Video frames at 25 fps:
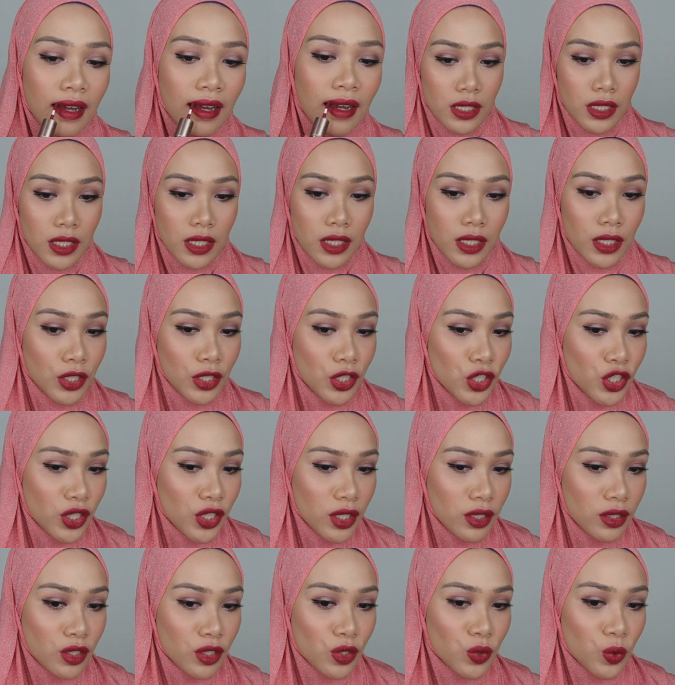This is in the
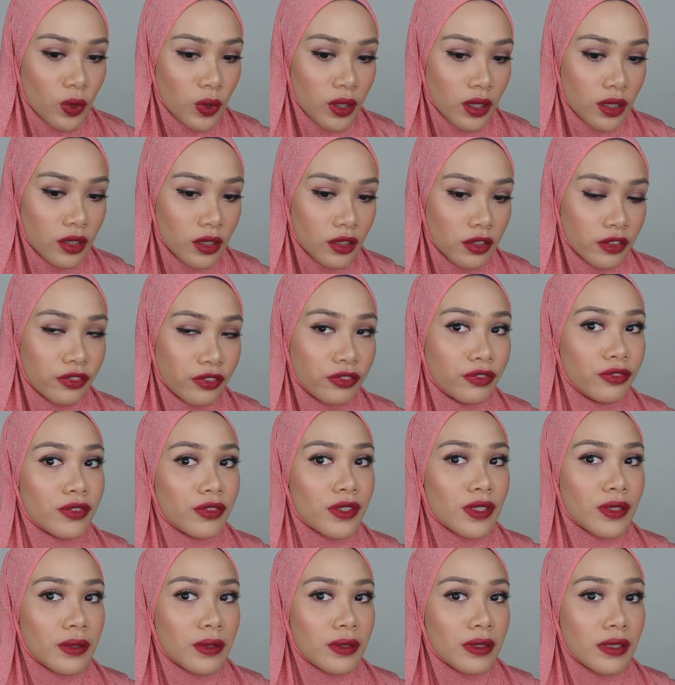shade 12,
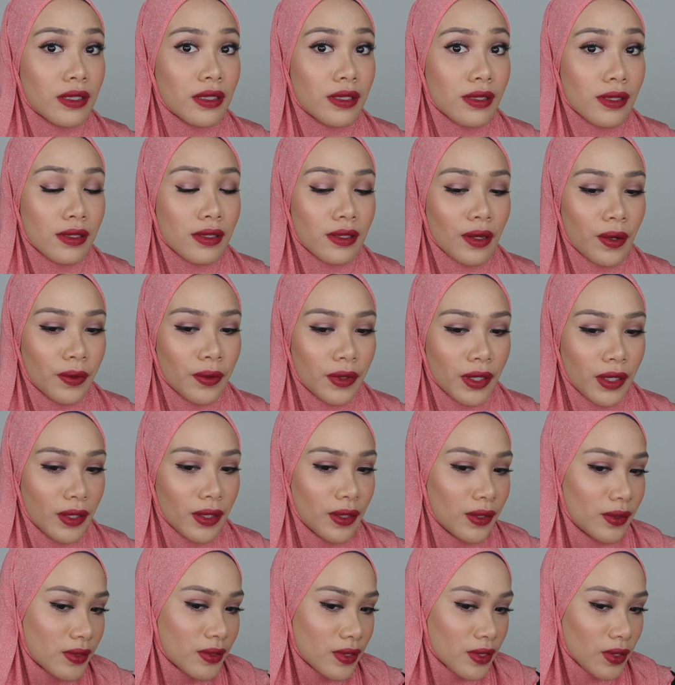so this is how it
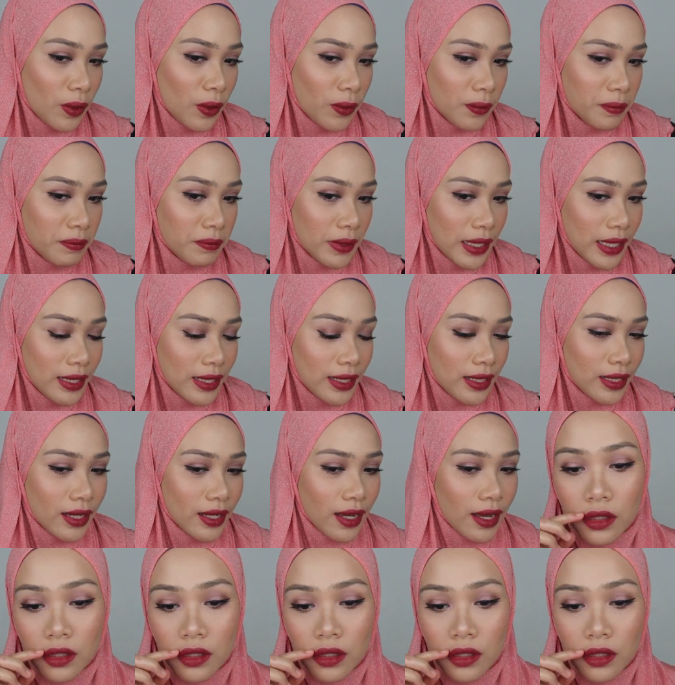looks on me.